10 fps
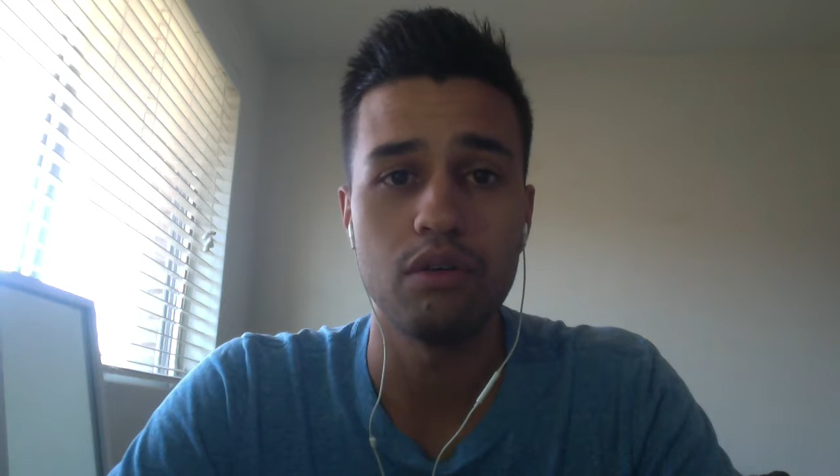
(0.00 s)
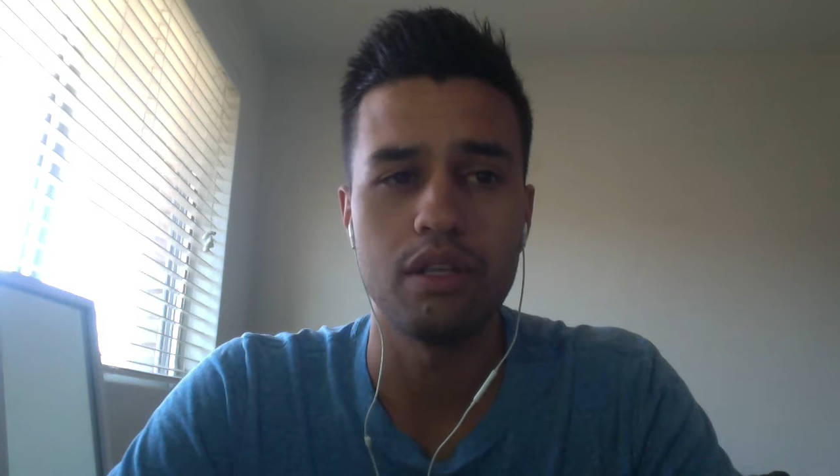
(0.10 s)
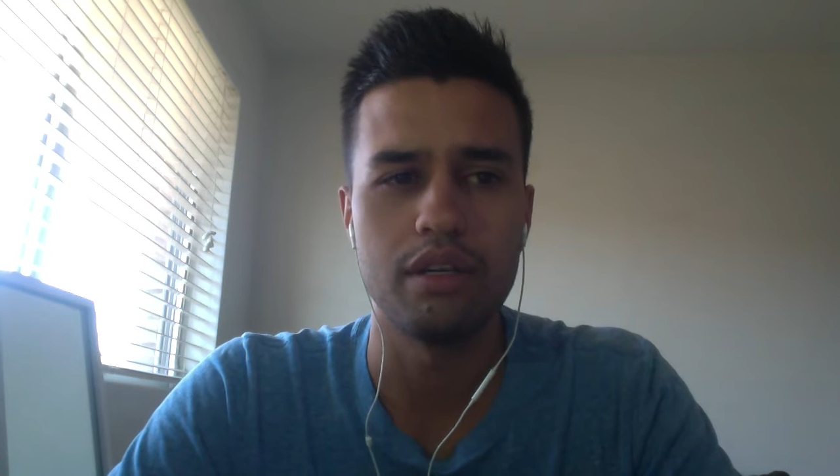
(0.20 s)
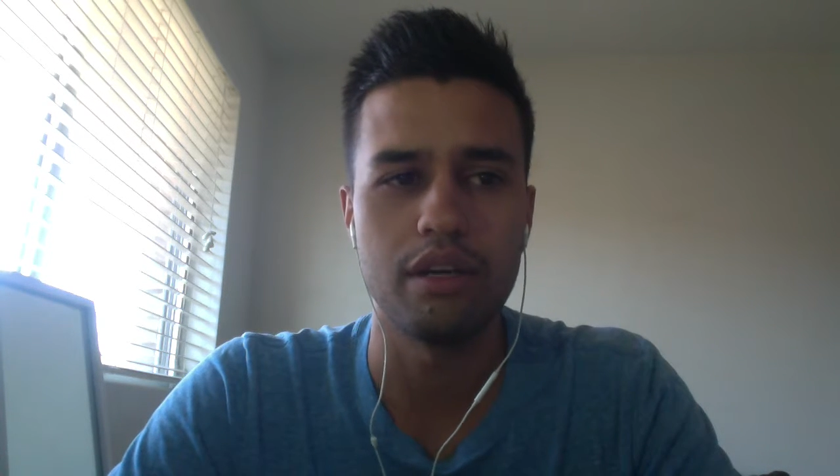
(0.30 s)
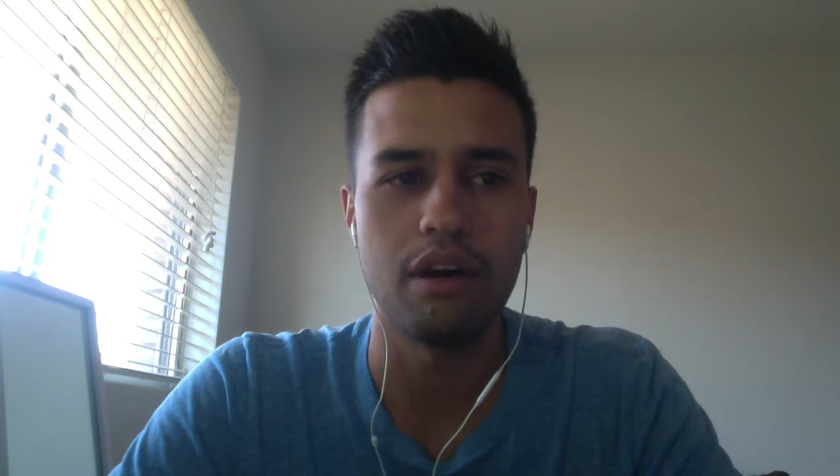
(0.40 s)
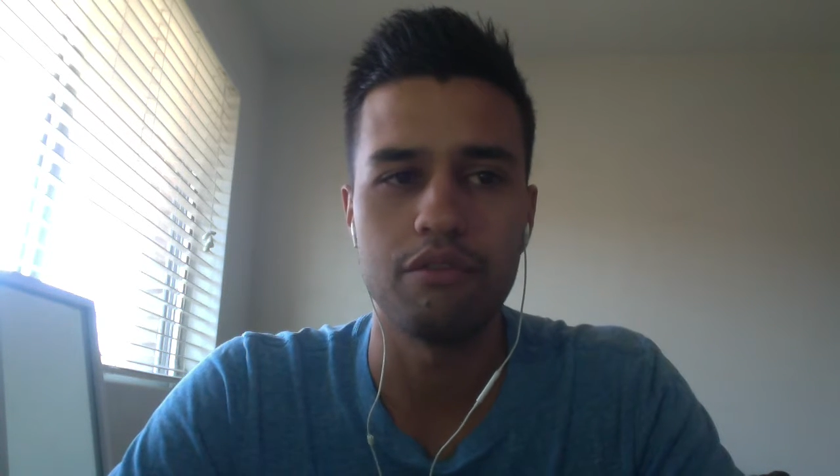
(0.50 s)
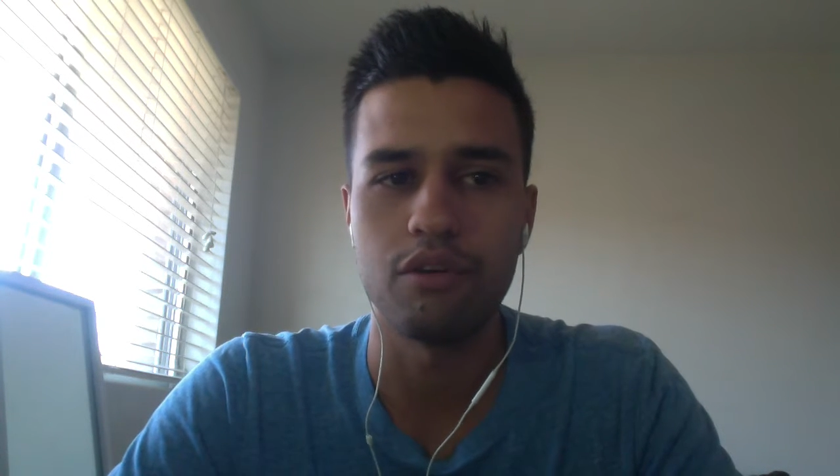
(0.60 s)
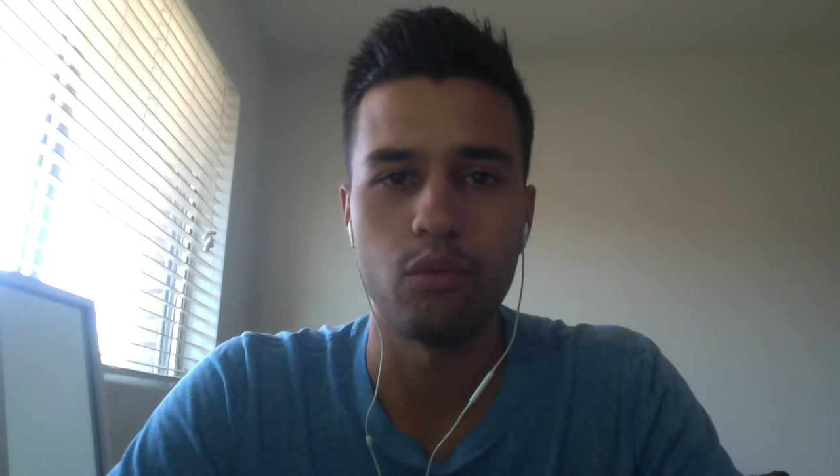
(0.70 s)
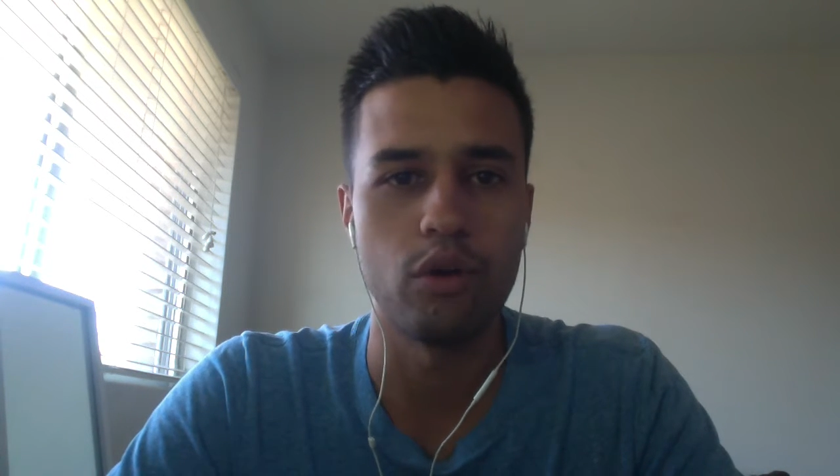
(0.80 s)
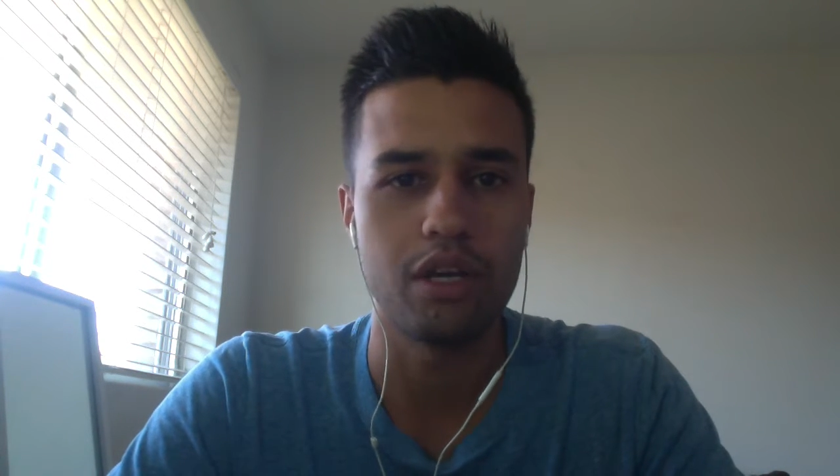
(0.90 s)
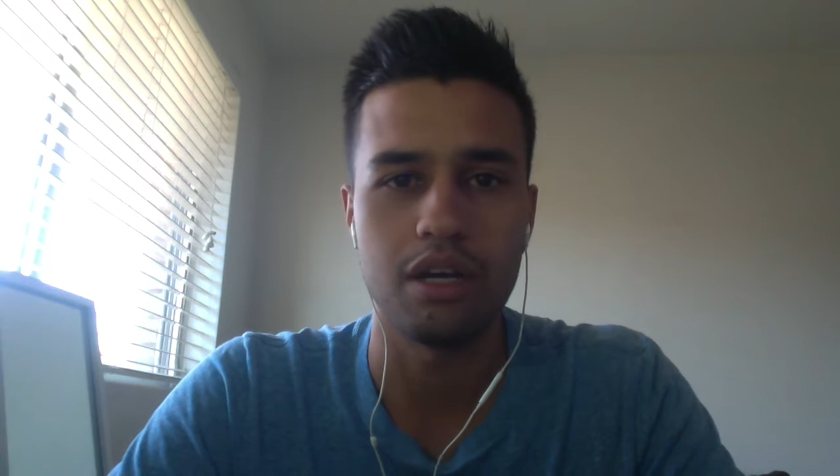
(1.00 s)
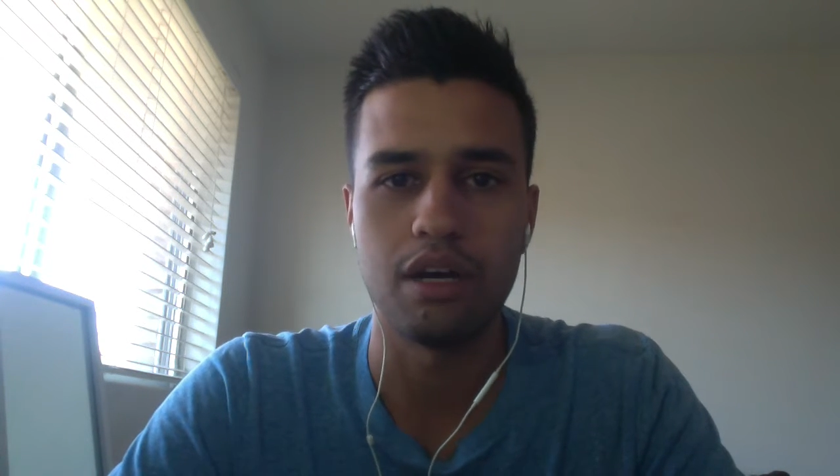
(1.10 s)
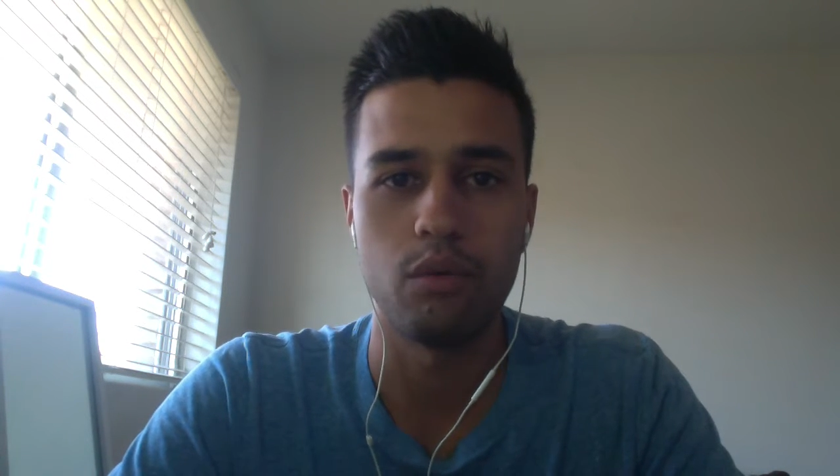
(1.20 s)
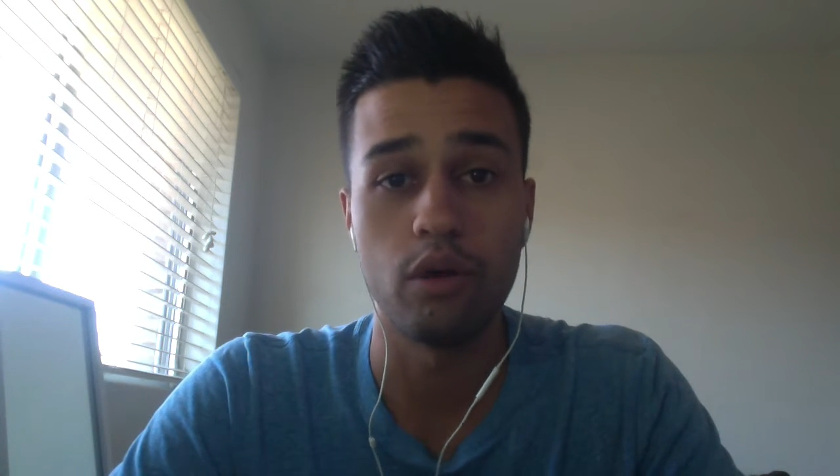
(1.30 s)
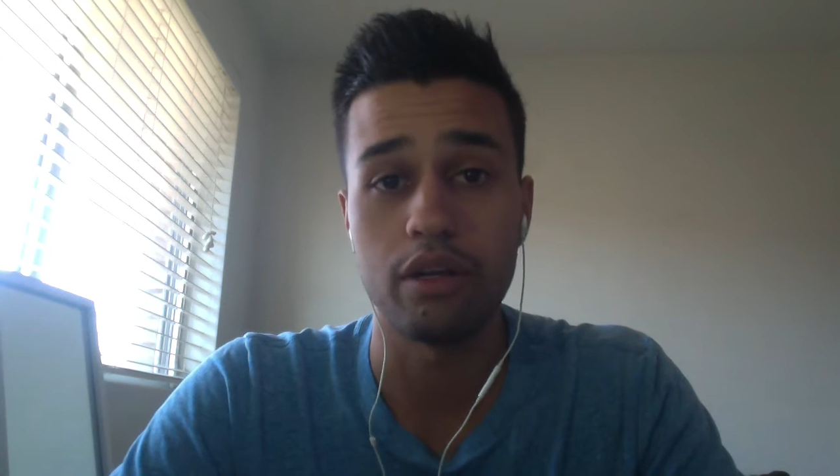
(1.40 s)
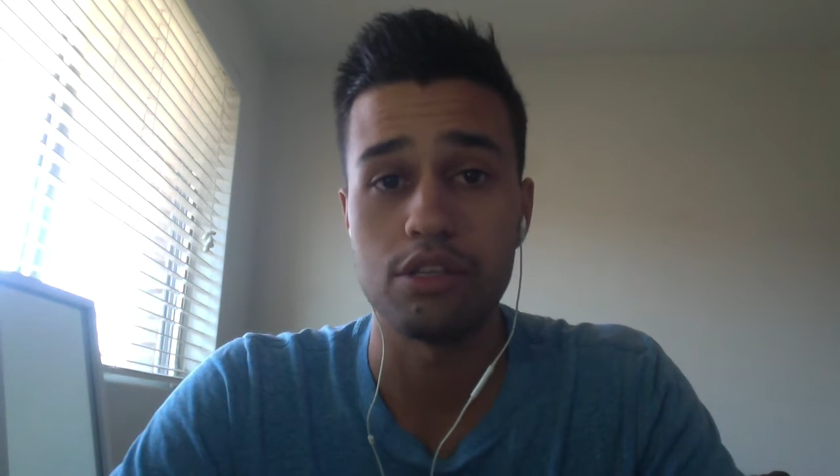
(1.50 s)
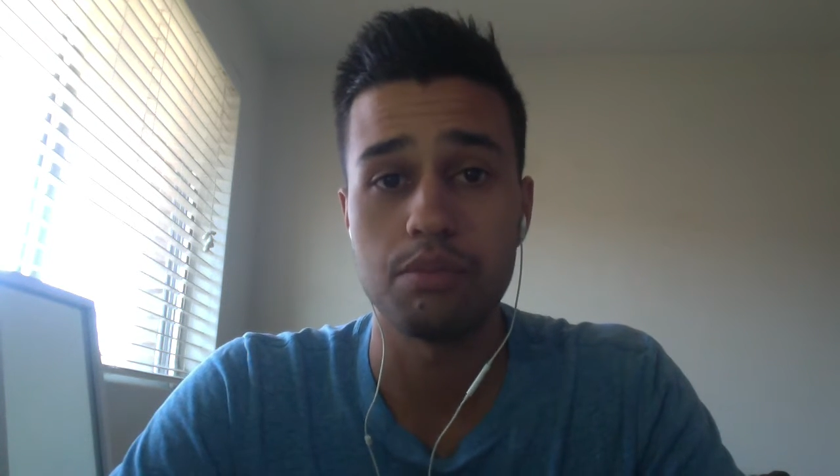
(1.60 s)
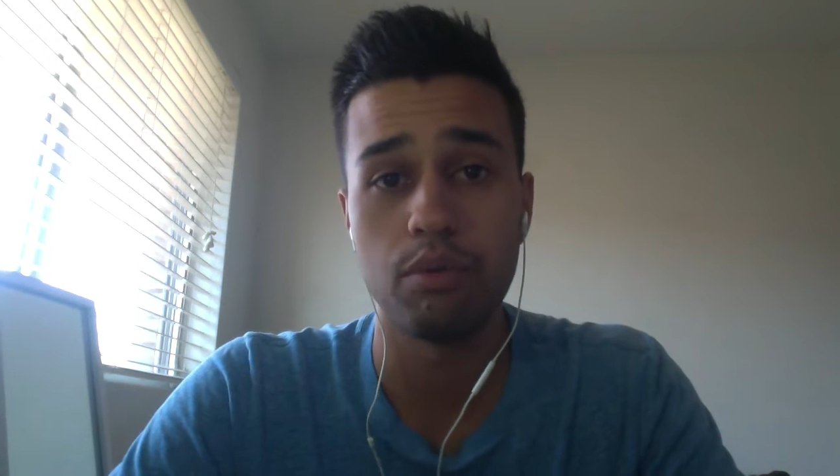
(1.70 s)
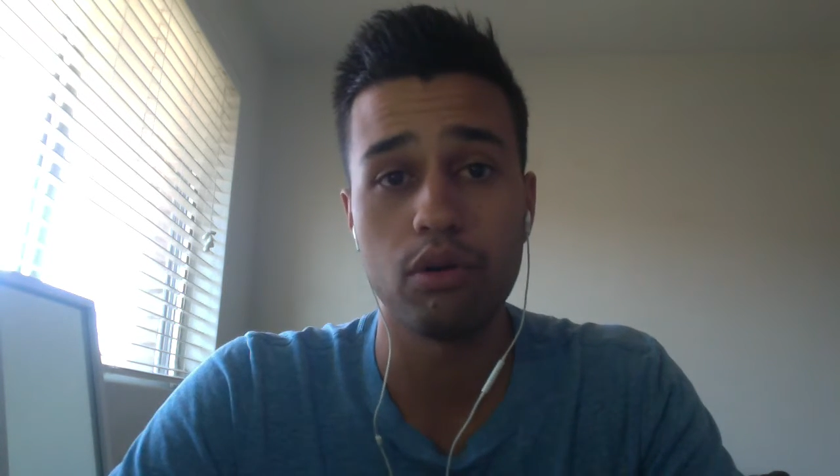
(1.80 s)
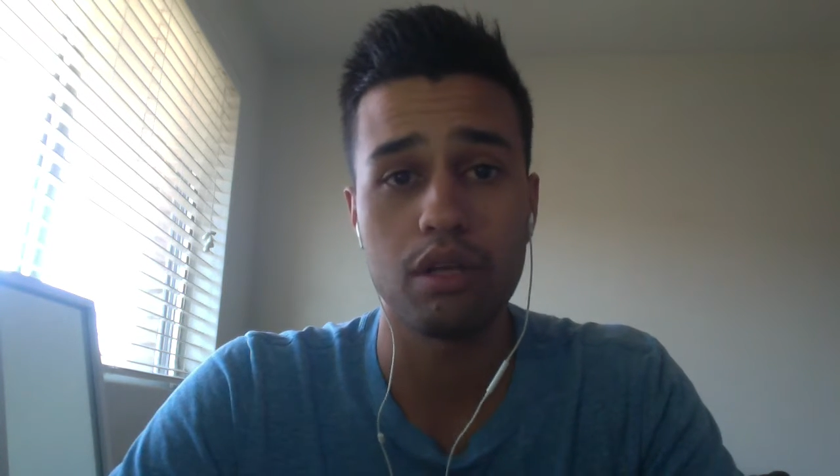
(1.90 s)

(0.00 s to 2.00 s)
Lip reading: and then I've got work and sport